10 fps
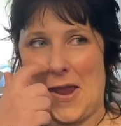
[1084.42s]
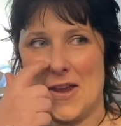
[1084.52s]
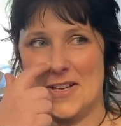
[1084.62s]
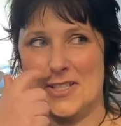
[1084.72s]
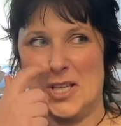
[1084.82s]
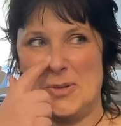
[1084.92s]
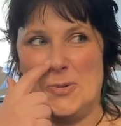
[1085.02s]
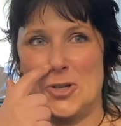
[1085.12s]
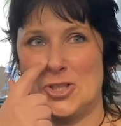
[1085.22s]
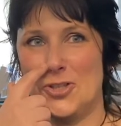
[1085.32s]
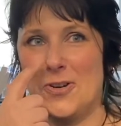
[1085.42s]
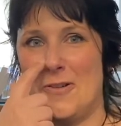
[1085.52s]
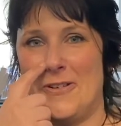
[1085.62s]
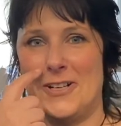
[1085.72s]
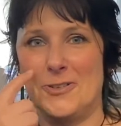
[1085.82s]
So he washed it
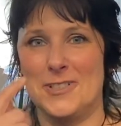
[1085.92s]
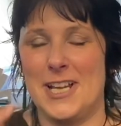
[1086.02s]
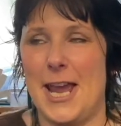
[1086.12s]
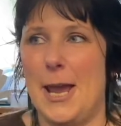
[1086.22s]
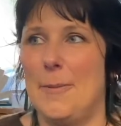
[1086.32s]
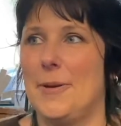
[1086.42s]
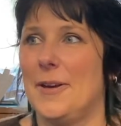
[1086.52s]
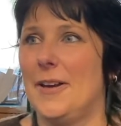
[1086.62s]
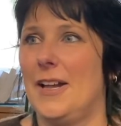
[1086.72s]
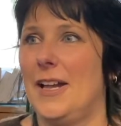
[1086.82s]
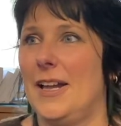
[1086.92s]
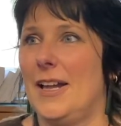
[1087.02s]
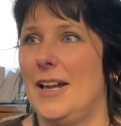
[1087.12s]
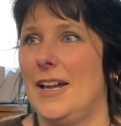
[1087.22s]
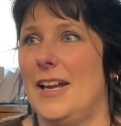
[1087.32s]
off under a tap.
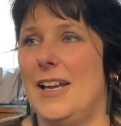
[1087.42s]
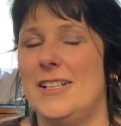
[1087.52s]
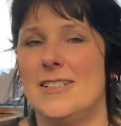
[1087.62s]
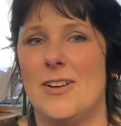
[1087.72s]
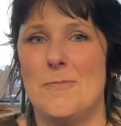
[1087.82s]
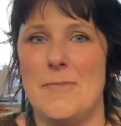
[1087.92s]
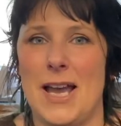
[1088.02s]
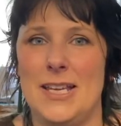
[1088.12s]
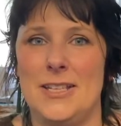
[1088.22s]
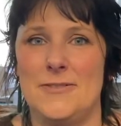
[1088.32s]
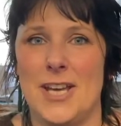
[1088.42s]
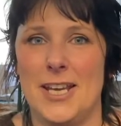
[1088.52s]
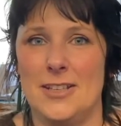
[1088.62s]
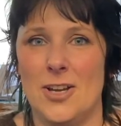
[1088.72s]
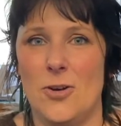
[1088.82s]
And he's like, mate, you've
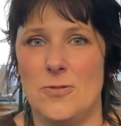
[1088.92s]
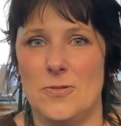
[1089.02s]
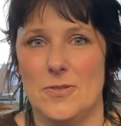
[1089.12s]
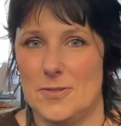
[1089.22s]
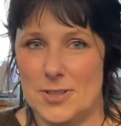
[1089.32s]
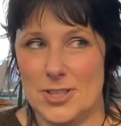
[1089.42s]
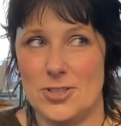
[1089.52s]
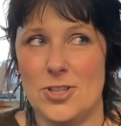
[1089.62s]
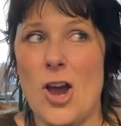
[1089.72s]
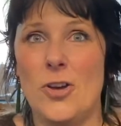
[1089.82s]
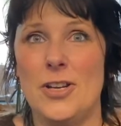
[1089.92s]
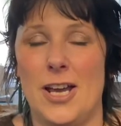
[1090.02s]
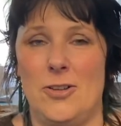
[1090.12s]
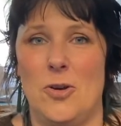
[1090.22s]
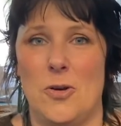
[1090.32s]
taken the whole
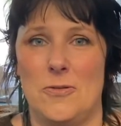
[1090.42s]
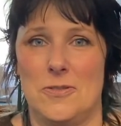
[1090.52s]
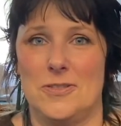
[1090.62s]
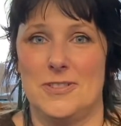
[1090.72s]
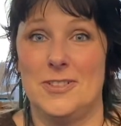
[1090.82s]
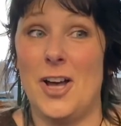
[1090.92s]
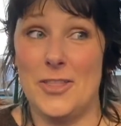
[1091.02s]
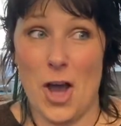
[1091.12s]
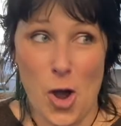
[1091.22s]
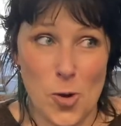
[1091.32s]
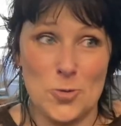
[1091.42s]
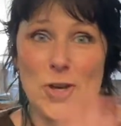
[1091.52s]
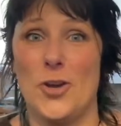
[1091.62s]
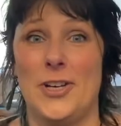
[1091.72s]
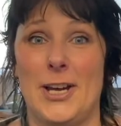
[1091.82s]
toenail off. Like the whole
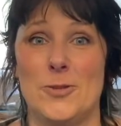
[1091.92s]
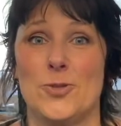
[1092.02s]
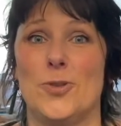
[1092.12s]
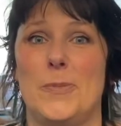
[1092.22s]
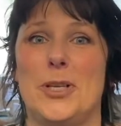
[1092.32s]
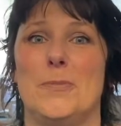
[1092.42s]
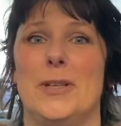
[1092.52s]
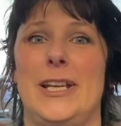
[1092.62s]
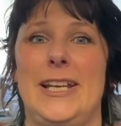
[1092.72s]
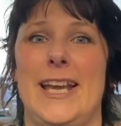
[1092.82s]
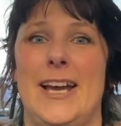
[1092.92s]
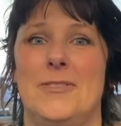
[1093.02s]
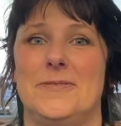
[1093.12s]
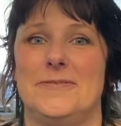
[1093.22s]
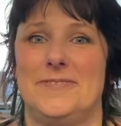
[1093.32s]
toenail was ripped completely out,
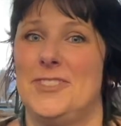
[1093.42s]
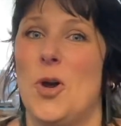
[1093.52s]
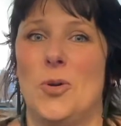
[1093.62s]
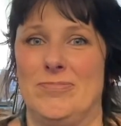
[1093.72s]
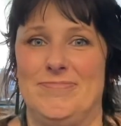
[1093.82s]
gone.